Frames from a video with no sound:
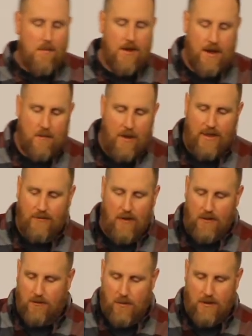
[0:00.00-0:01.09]
But anyway, so
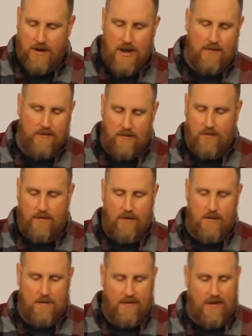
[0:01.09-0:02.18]
I love going to concerts,
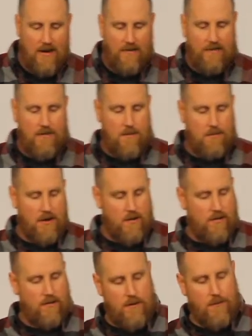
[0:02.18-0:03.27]
and I'm excited to see them later
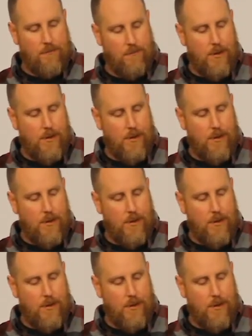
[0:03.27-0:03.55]
this year.